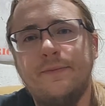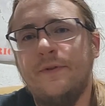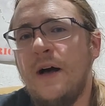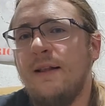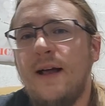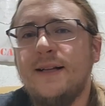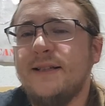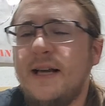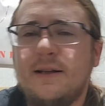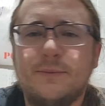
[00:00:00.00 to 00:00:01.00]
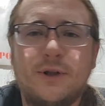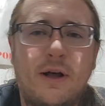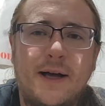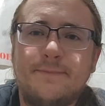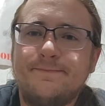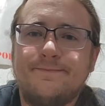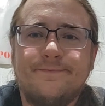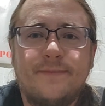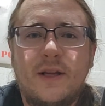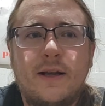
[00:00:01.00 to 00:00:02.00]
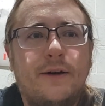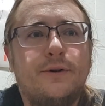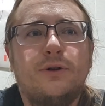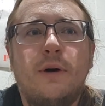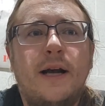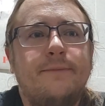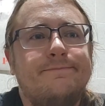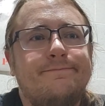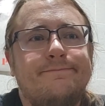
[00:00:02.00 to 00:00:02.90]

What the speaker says: I like Salem's Lot. It was great,